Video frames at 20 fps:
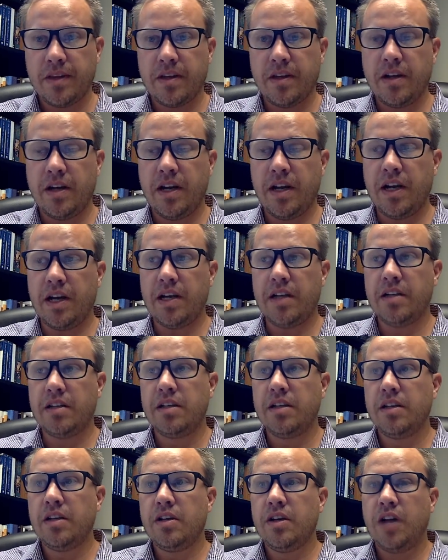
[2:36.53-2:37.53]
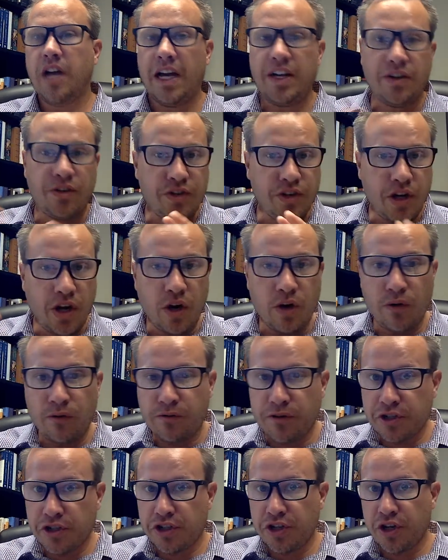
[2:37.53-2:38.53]
I don't know
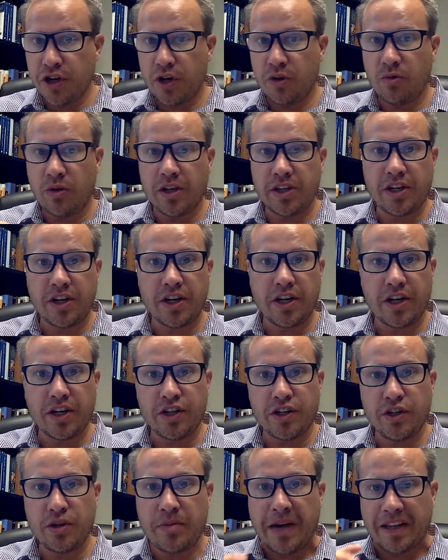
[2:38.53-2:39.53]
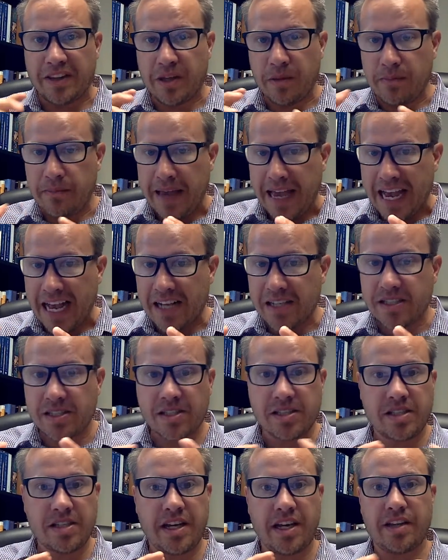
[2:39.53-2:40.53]
for sure what they're going to do about the
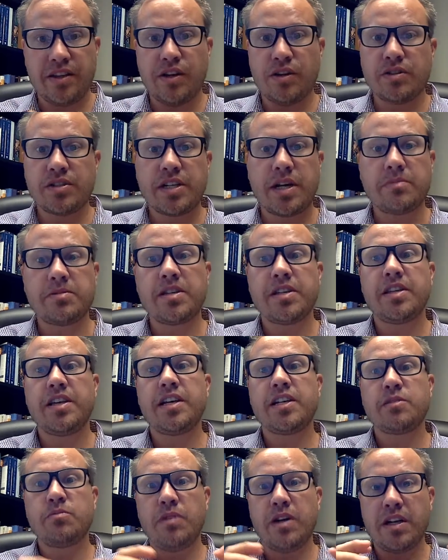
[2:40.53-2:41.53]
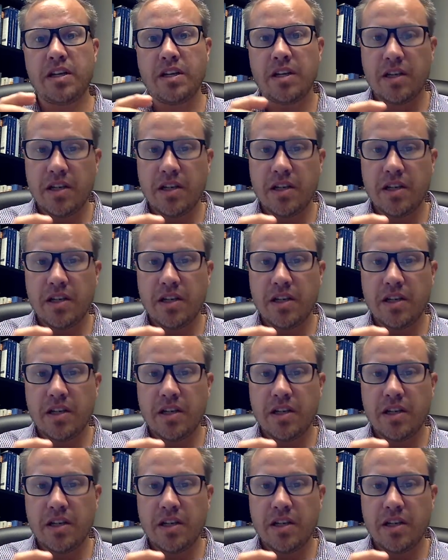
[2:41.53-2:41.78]
masks and those types of things, but